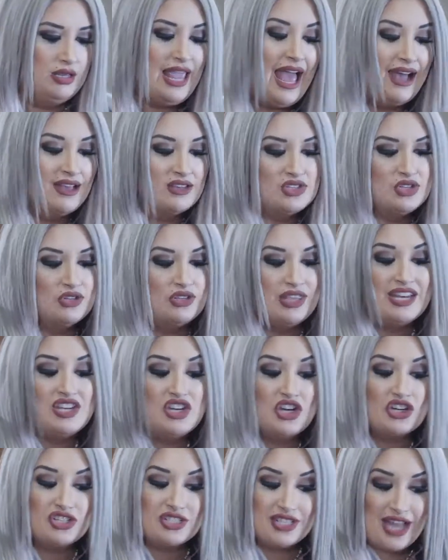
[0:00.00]
yeah, so then
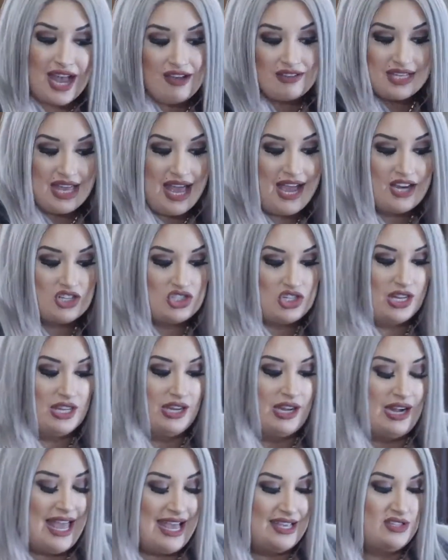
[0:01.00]
your style is actually
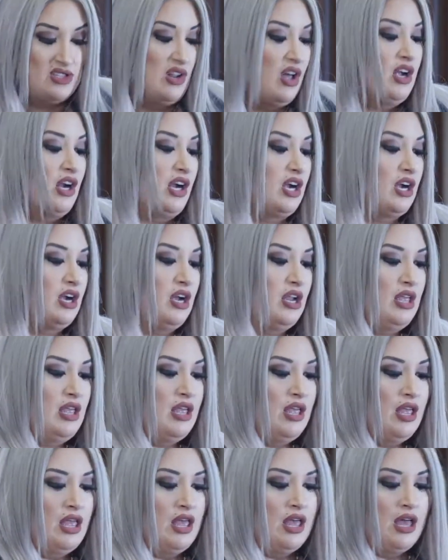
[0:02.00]
gonna last longer.
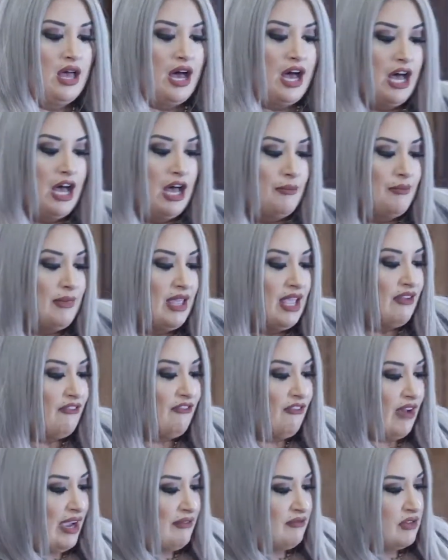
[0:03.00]

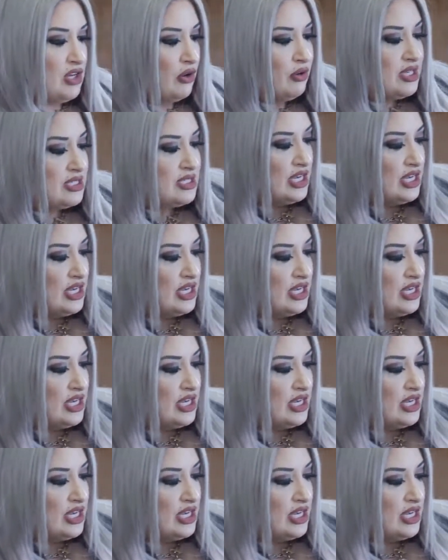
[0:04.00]
If I notice